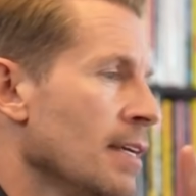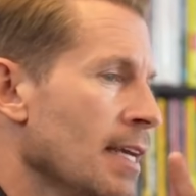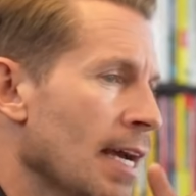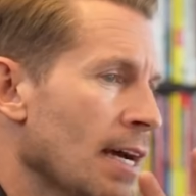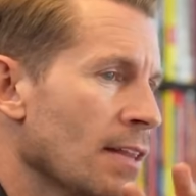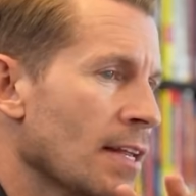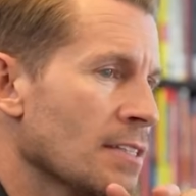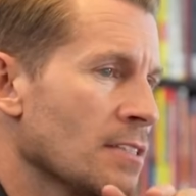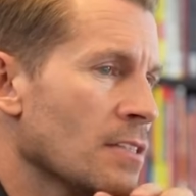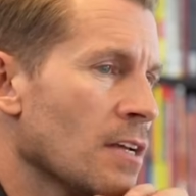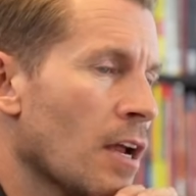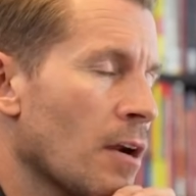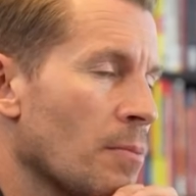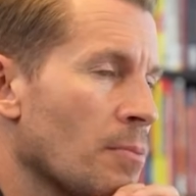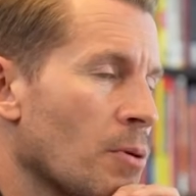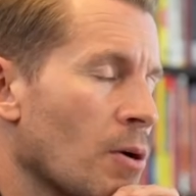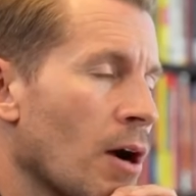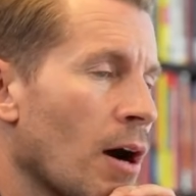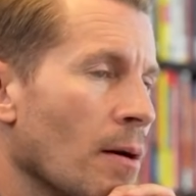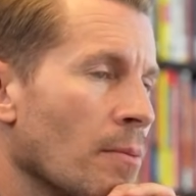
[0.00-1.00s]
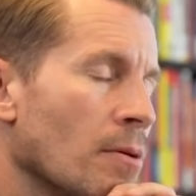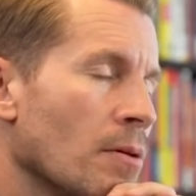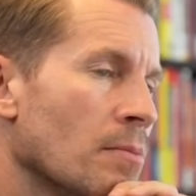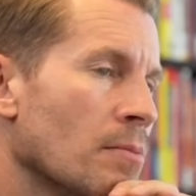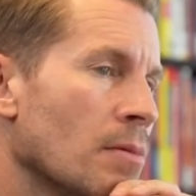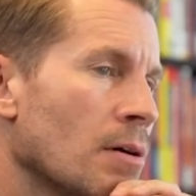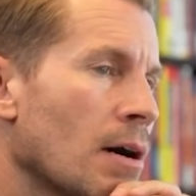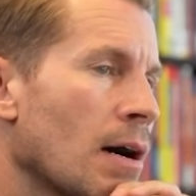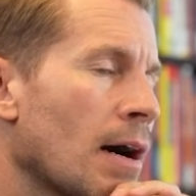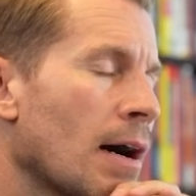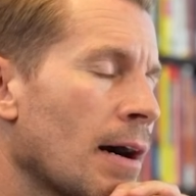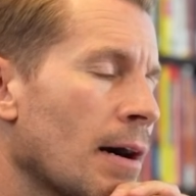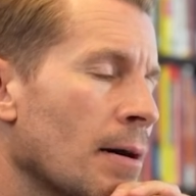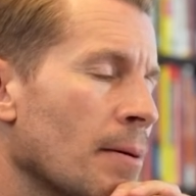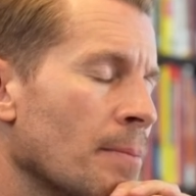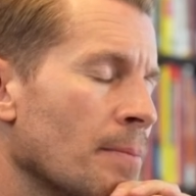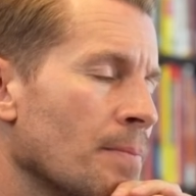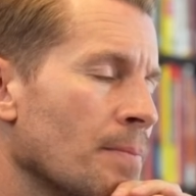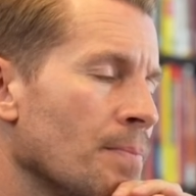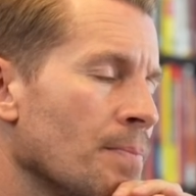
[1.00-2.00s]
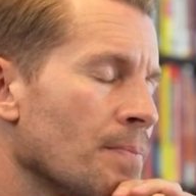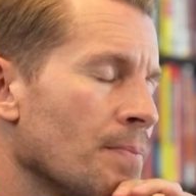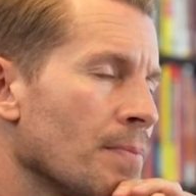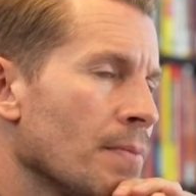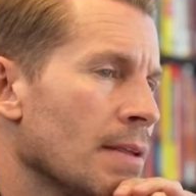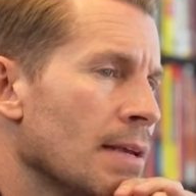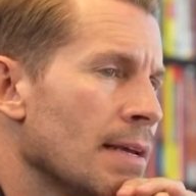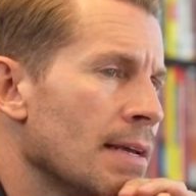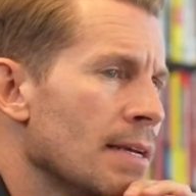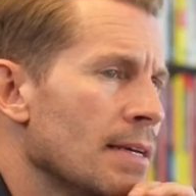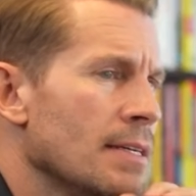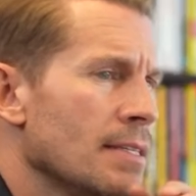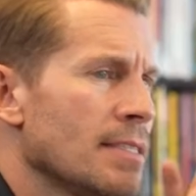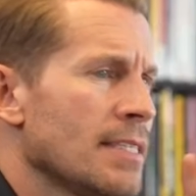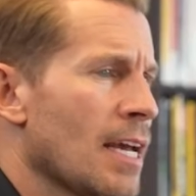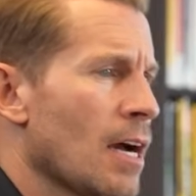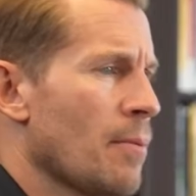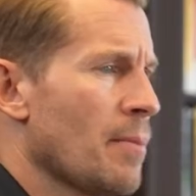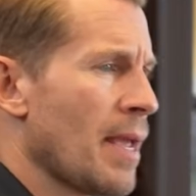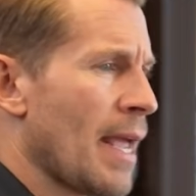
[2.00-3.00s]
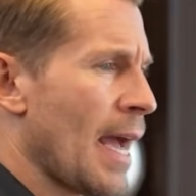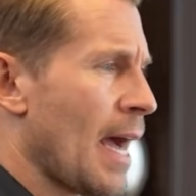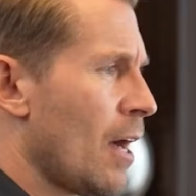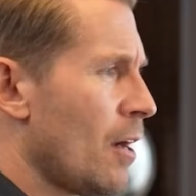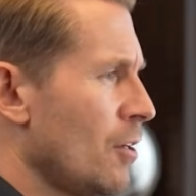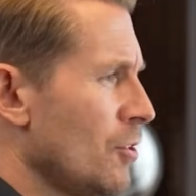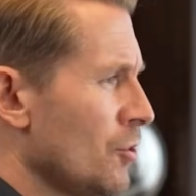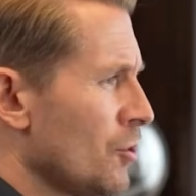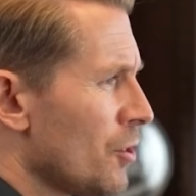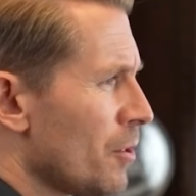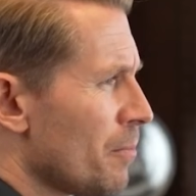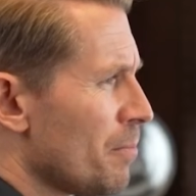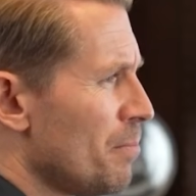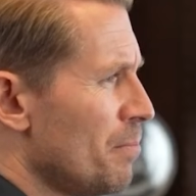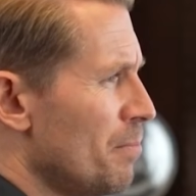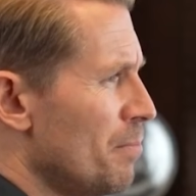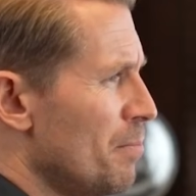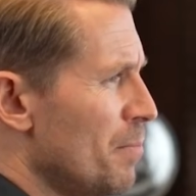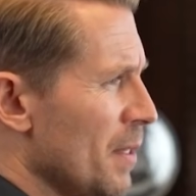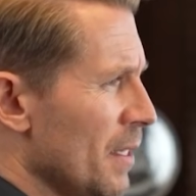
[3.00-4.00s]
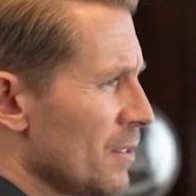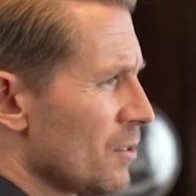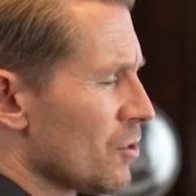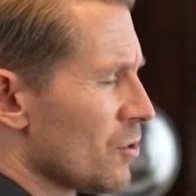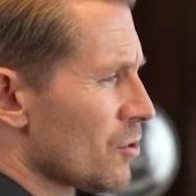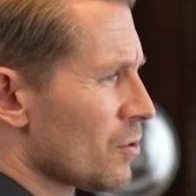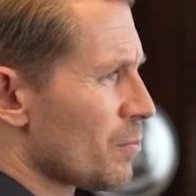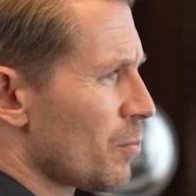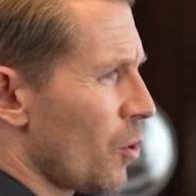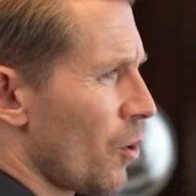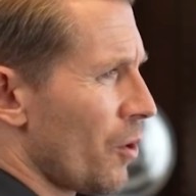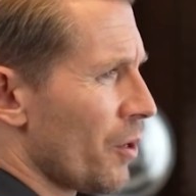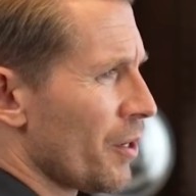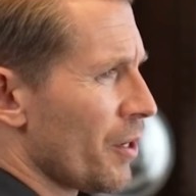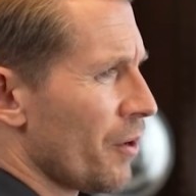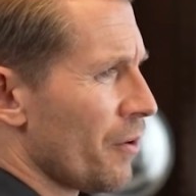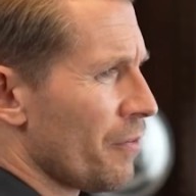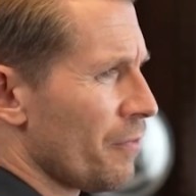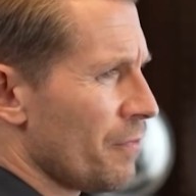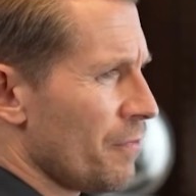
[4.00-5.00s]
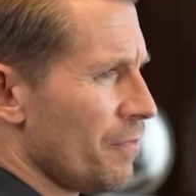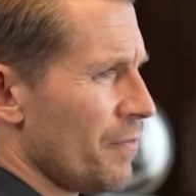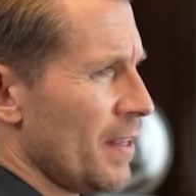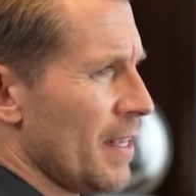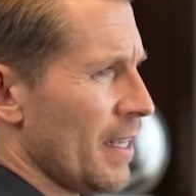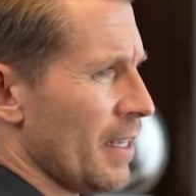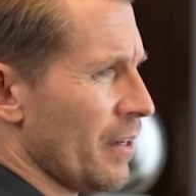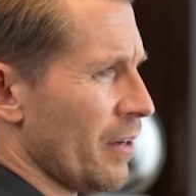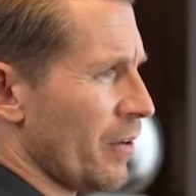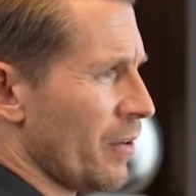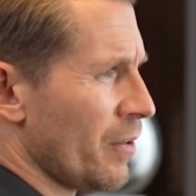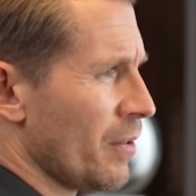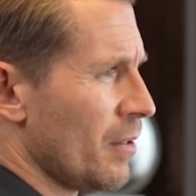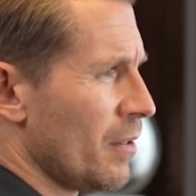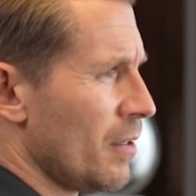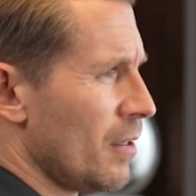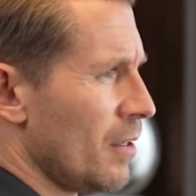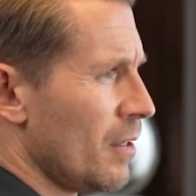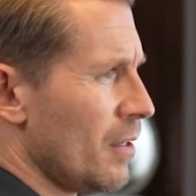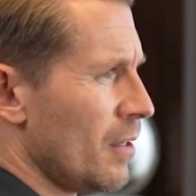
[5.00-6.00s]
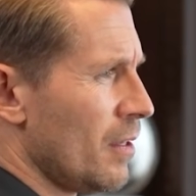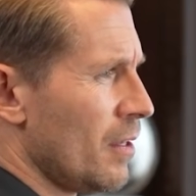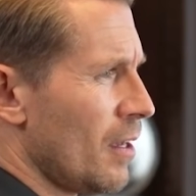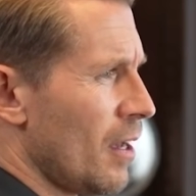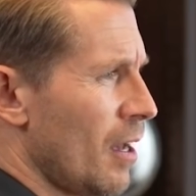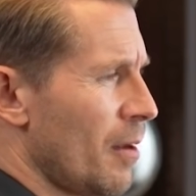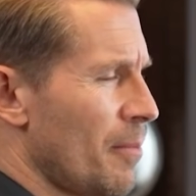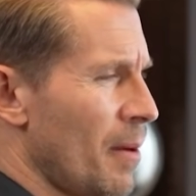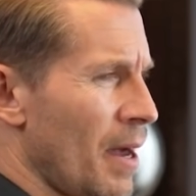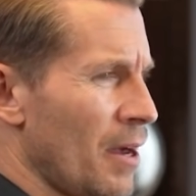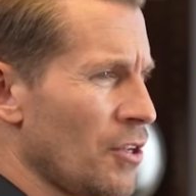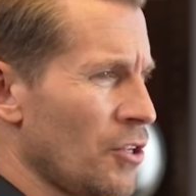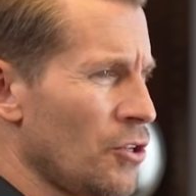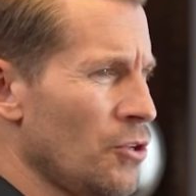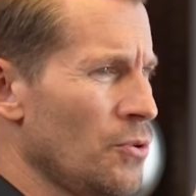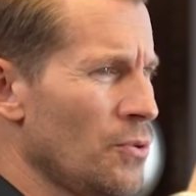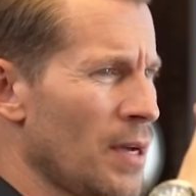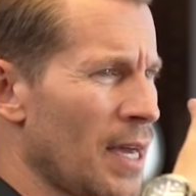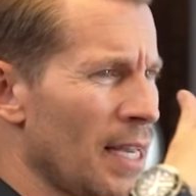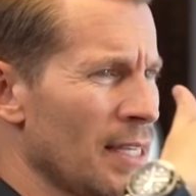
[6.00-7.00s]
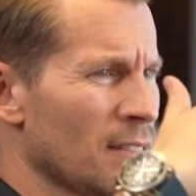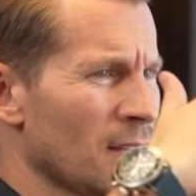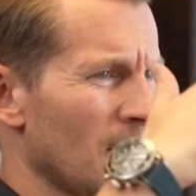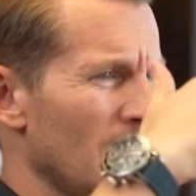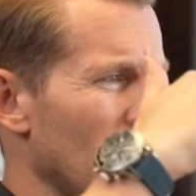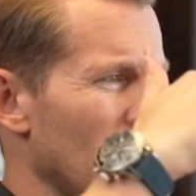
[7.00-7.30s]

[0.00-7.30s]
Yeah, that's not a problem. Um, tell me, how does your business partner feel about you guys